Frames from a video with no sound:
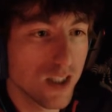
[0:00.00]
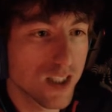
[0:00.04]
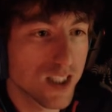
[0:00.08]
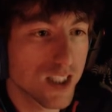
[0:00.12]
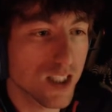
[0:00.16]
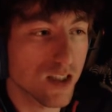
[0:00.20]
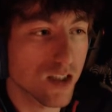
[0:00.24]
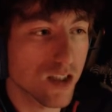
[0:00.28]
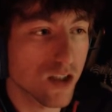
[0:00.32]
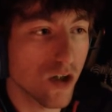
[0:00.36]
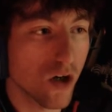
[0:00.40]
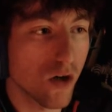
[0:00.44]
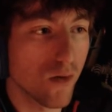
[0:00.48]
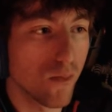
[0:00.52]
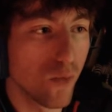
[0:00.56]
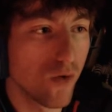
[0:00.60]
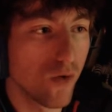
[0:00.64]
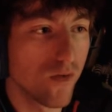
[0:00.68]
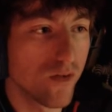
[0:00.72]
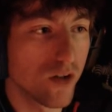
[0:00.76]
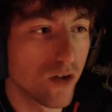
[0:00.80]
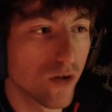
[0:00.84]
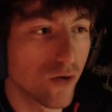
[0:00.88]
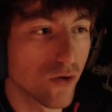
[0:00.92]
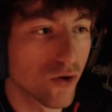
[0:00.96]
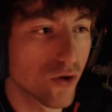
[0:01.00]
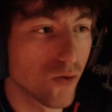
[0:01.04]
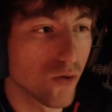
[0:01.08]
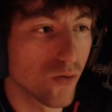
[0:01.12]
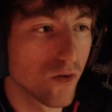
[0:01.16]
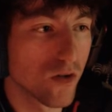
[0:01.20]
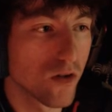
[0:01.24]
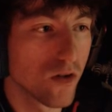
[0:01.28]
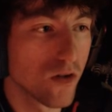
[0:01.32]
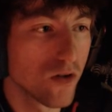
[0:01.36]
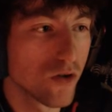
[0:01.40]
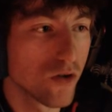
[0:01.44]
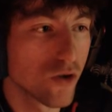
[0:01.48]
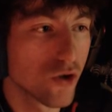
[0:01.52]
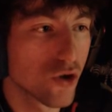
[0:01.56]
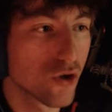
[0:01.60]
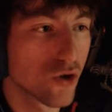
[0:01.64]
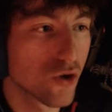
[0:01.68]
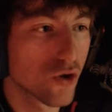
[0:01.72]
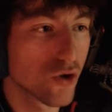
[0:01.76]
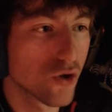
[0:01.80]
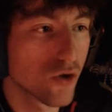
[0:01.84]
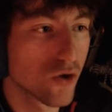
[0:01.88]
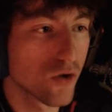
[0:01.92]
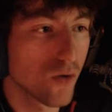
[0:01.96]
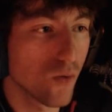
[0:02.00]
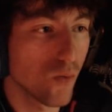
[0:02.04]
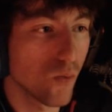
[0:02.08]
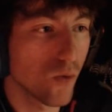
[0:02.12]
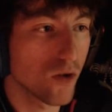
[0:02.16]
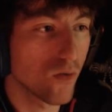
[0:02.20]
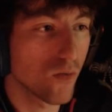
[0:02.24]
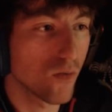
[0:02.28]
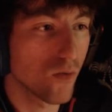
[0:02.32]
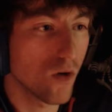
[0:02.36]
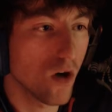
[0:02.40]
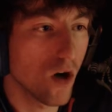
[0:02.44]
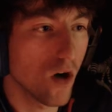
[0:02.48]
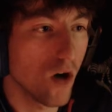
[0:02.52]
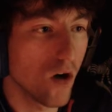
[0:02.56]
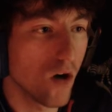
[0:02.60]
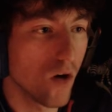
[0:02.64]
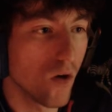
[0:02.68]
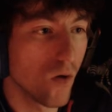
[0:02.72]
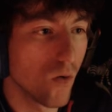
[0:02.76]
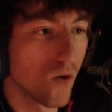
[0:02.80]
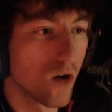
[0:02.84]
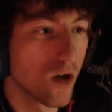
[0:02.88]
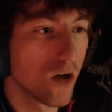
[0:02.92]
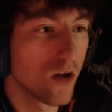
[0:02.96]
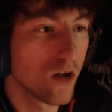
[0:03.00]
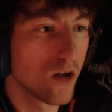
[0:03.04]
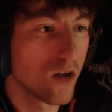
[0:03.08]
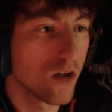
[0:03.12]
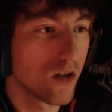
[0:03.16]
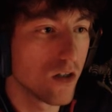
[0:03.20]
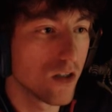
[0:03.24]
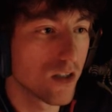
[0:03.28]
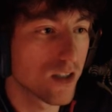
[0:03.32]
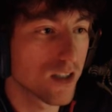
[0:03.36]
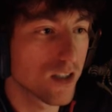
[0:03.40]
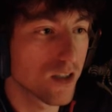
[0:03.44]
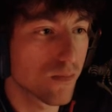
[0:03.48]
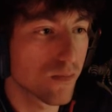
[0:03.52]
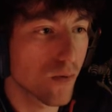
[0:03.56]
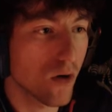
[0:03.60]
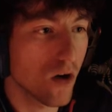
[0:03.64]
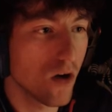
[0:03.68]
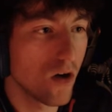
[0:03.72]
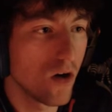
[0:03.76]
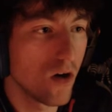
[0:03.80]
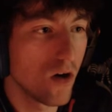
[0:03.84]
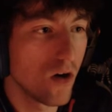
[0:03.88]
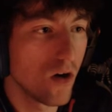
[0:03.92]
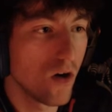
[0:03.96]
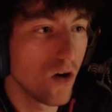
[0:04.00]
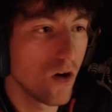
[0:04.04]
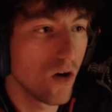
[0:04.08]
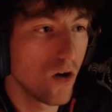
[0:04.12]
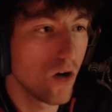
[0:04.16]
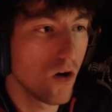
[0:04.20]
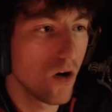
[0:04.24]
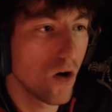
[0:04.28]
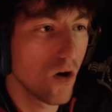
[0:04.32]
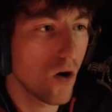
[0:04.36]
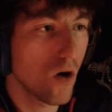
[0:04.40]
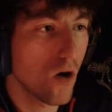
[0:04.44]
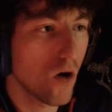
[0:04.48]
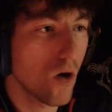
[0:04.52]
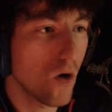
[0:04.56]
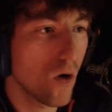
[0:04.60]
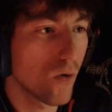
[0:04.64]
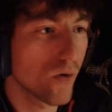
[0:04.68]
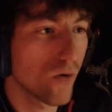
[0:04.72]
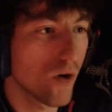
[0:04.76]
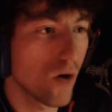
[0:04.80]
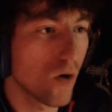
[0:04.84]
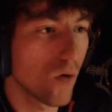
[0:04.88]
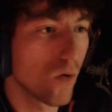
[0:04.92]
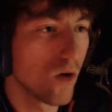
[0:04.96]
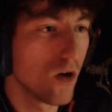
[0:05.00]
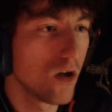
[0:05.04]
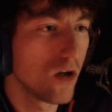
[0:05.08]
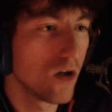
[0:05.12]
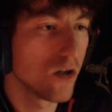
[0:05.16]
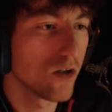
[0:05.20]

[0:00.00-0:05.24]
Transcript: He's gonna start moving though soon. What? Uh oh. This is. oh no!